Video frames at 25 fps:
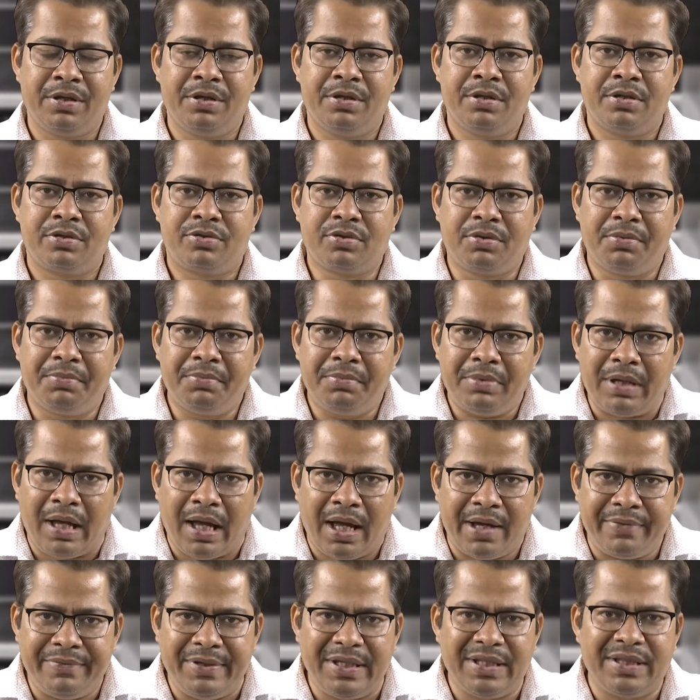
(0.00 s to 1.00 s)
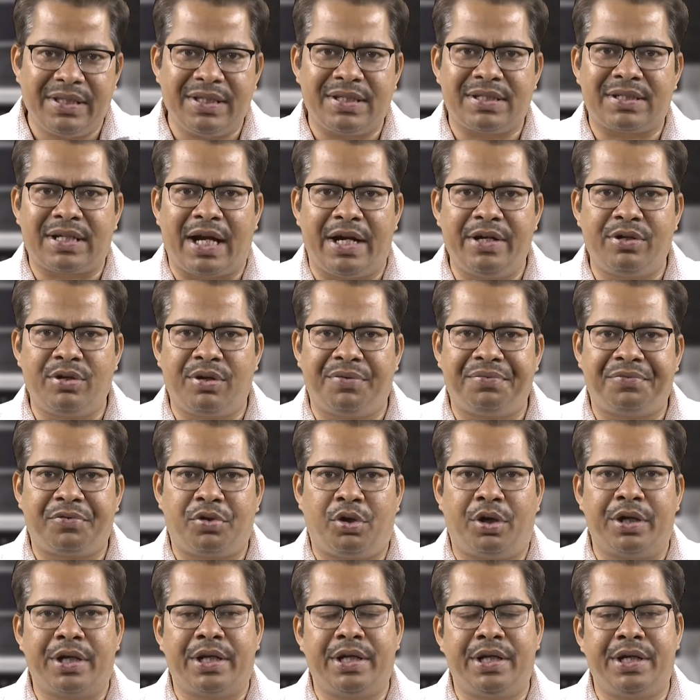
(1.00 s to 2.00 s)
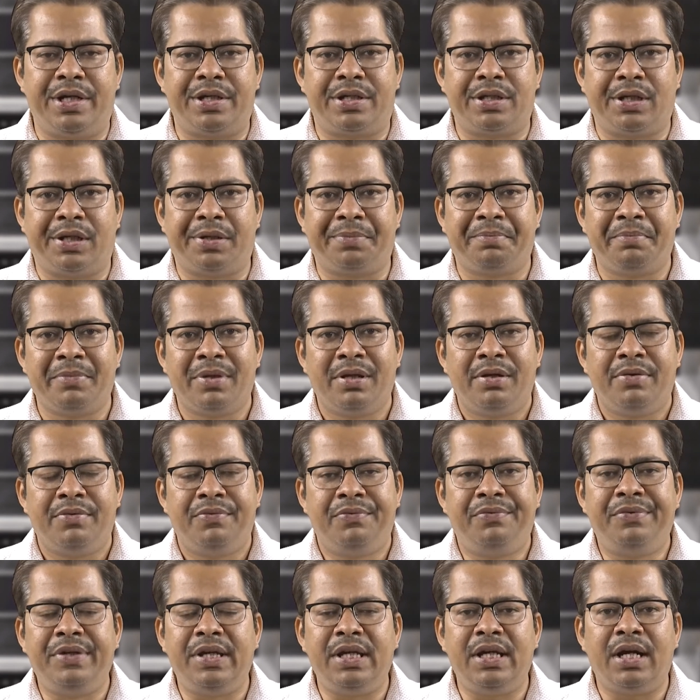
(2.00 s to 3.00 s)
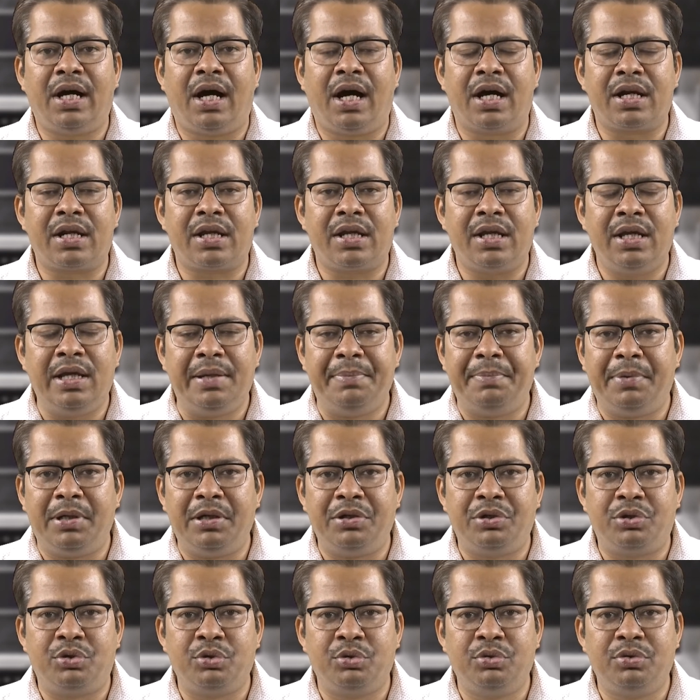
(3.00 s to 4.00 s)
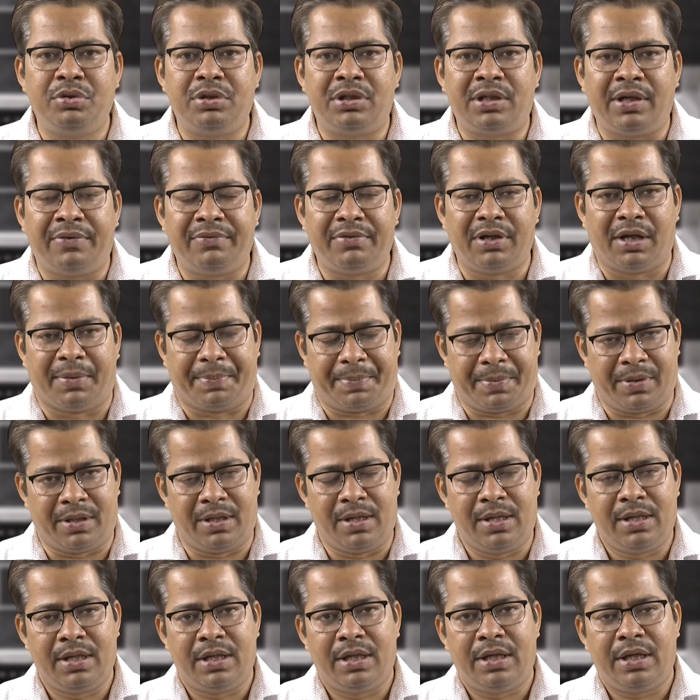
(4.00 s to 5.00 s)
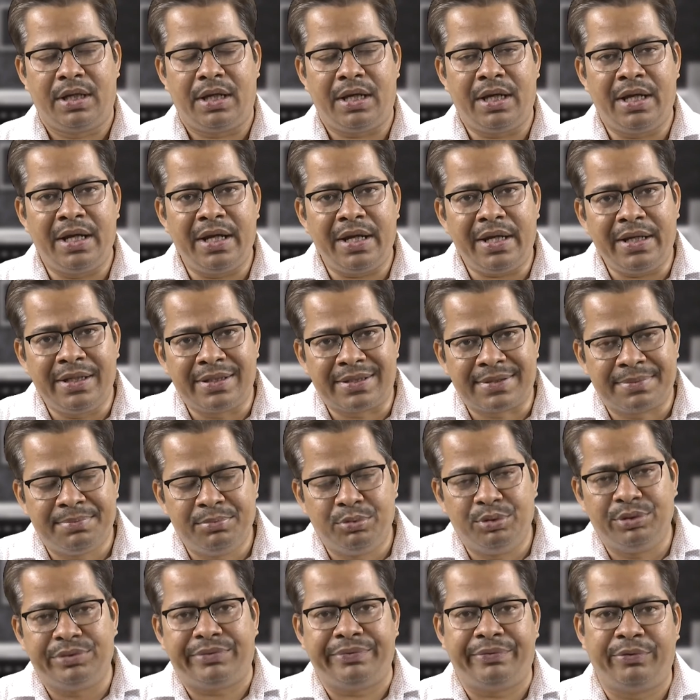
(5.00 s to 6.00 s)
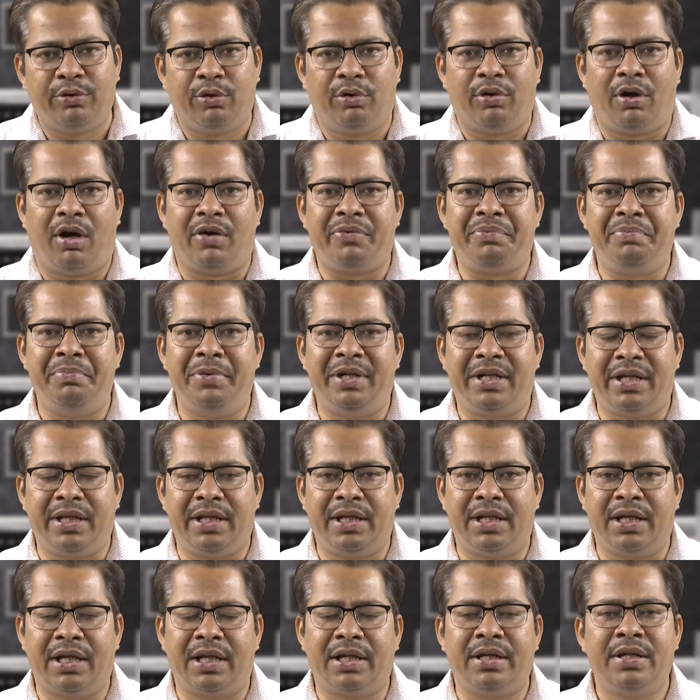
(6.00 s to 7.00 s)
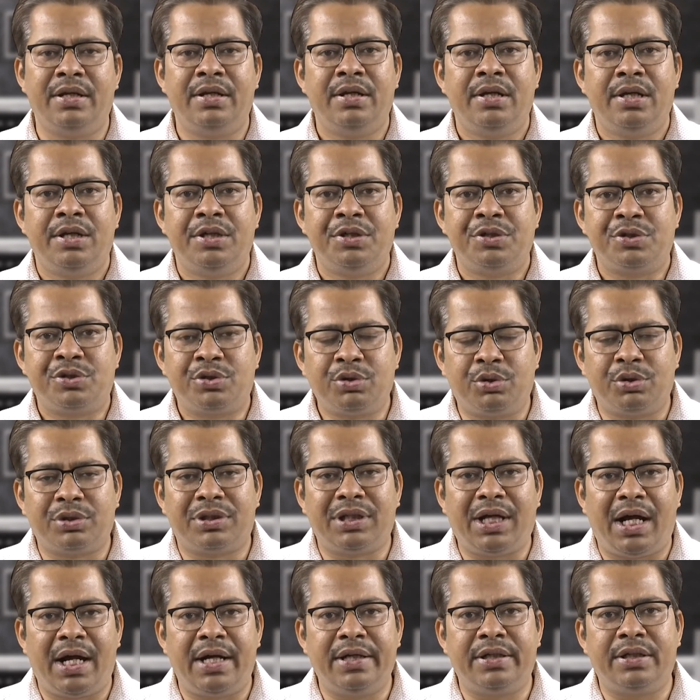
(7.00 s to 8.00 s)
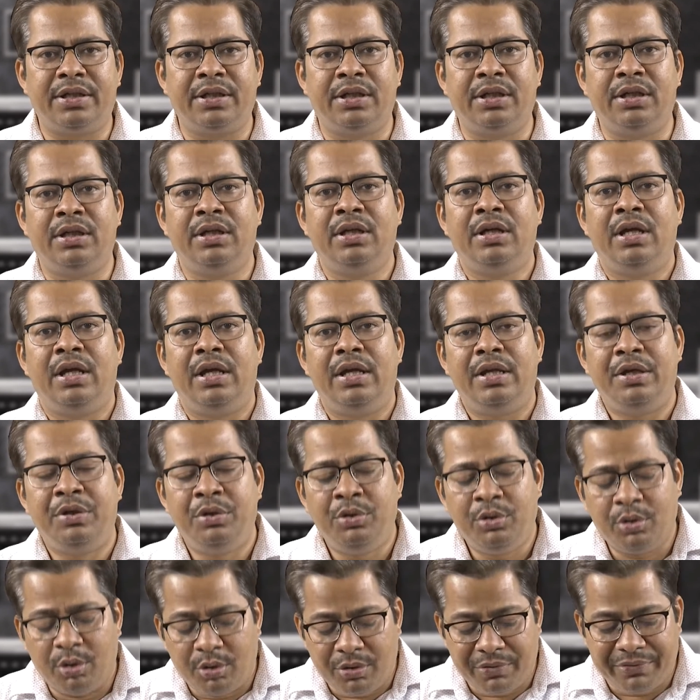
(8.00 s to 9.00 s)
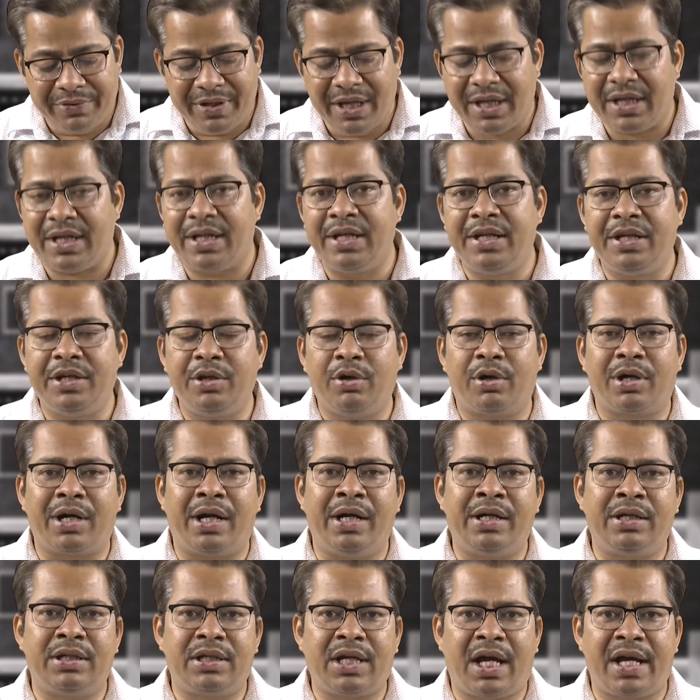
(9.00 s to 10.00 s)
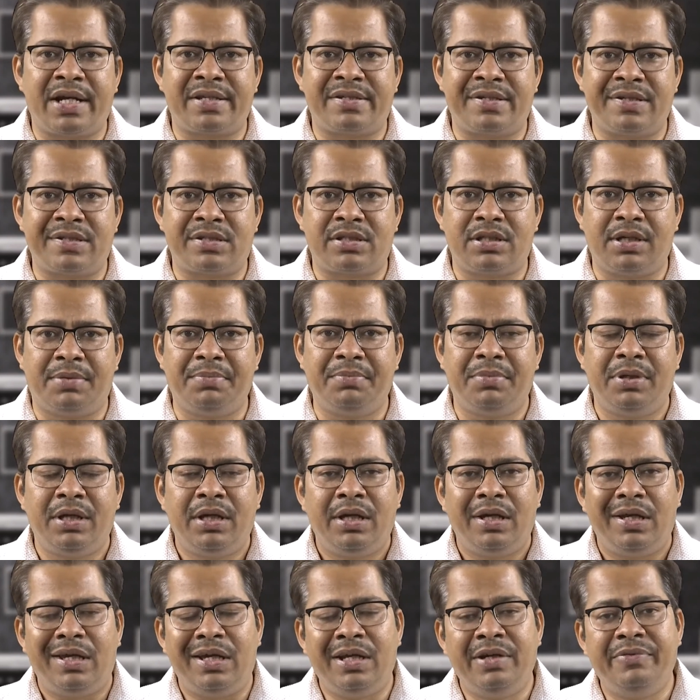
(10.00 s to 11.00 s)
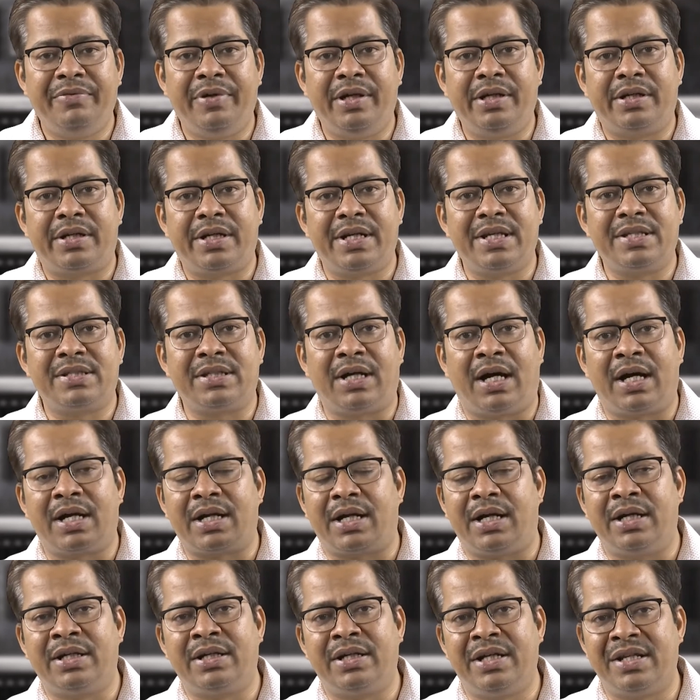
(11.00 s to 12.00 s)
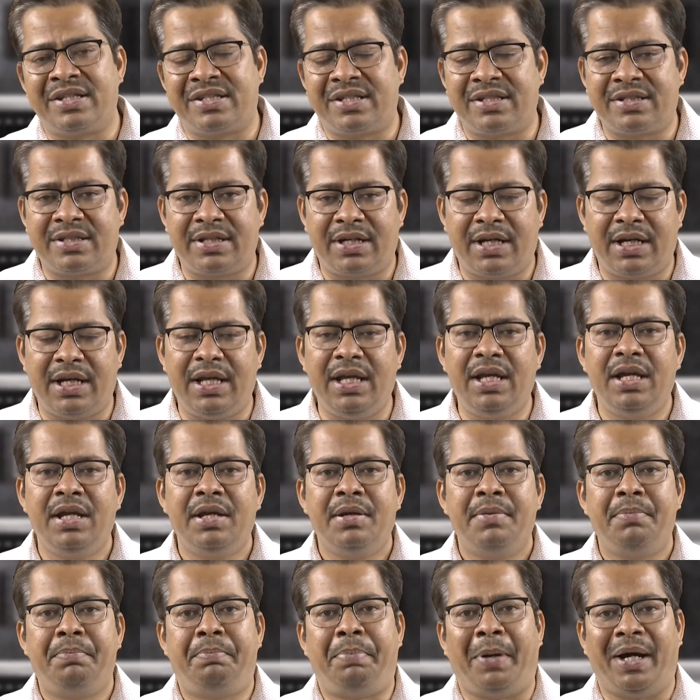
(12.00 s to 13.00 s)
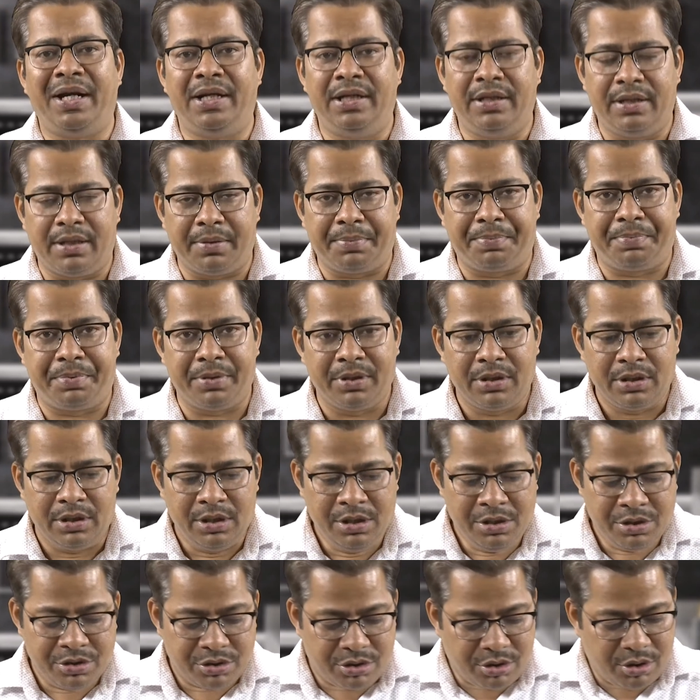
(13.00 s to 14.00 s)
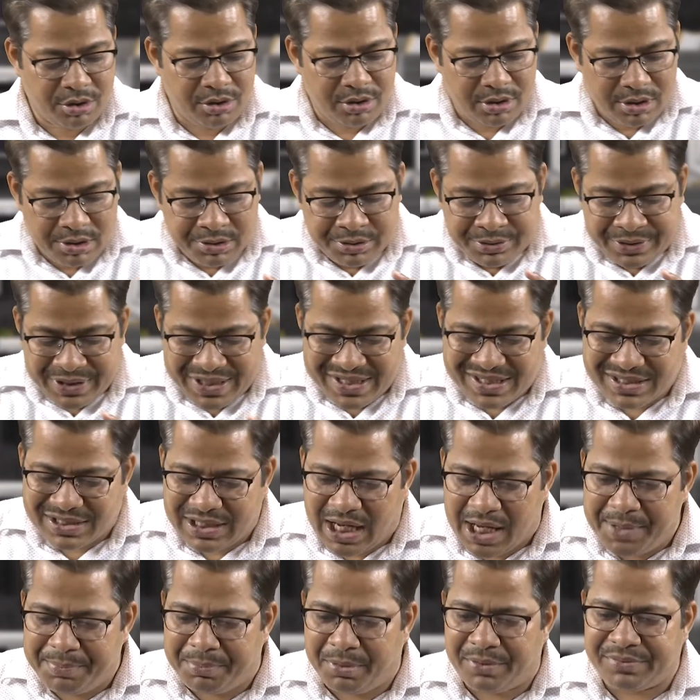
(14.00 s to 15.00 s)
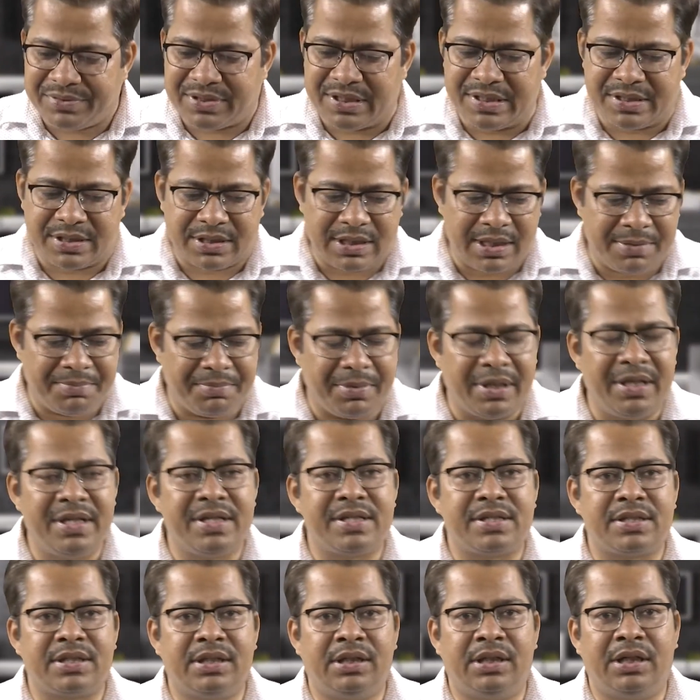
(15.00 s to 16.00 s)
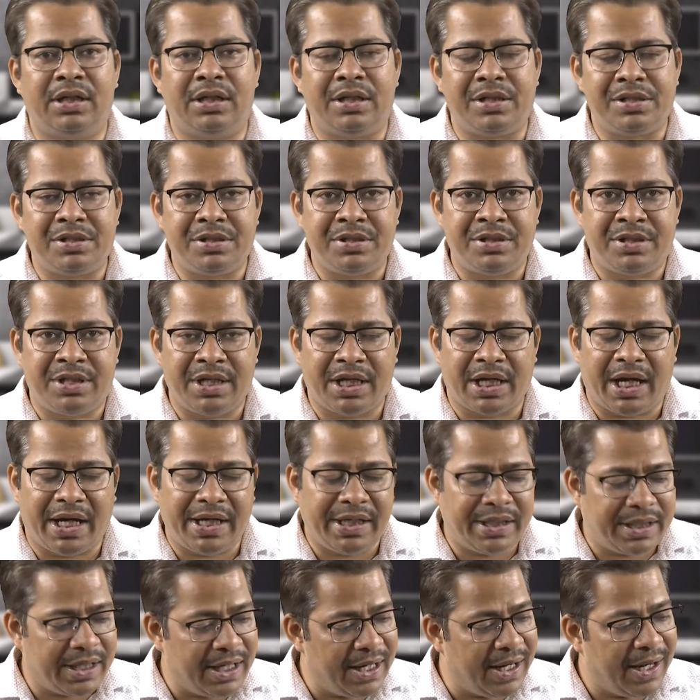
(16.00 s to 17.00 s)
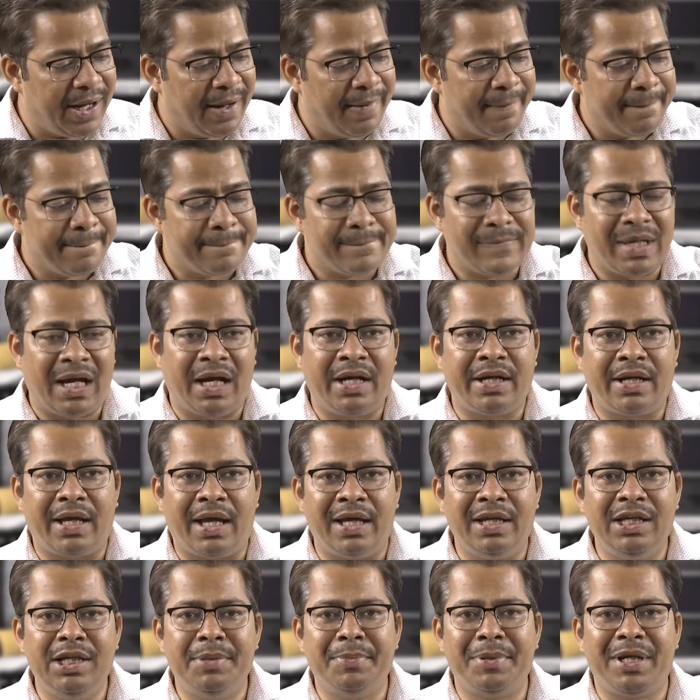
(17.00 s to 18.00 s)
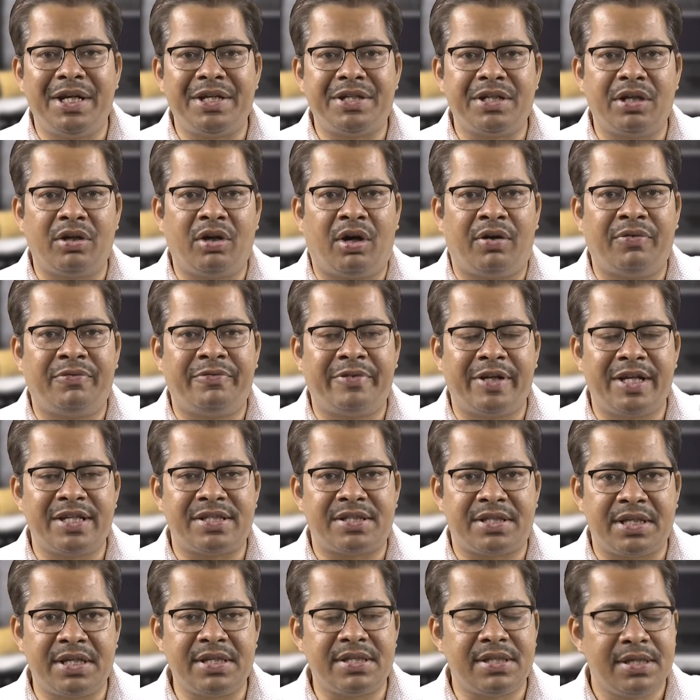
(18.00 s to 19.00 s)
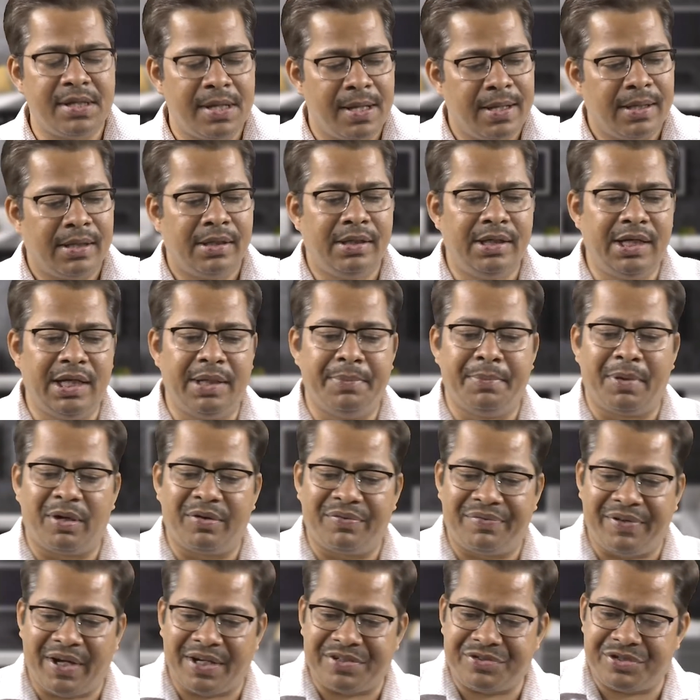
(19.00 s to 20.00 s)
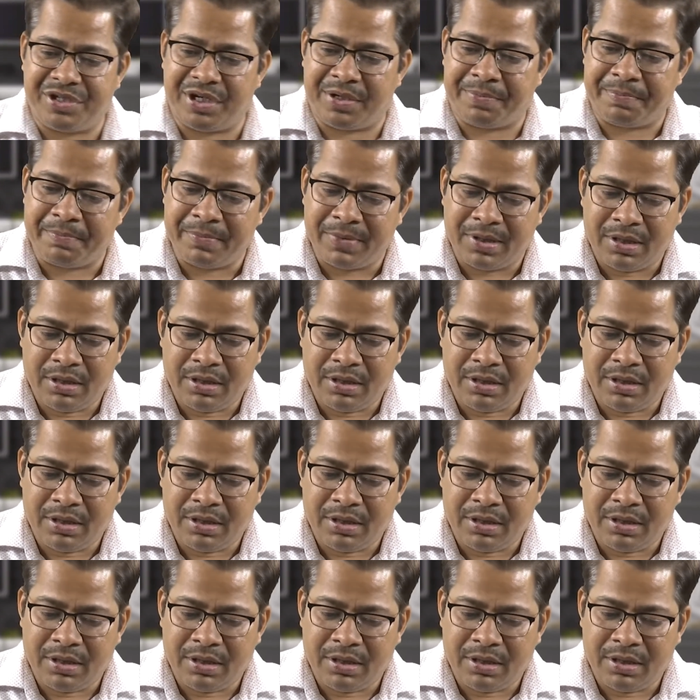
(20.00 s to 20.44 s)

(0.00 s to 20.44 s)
So, having this kind of coordination, we are able to develop a, a smooth flow of material so that uh, nowhere in your entire system inventories are unnecessarily piled up. So, this type of system is uh, JIT and elimination of waste is lean manufacturing.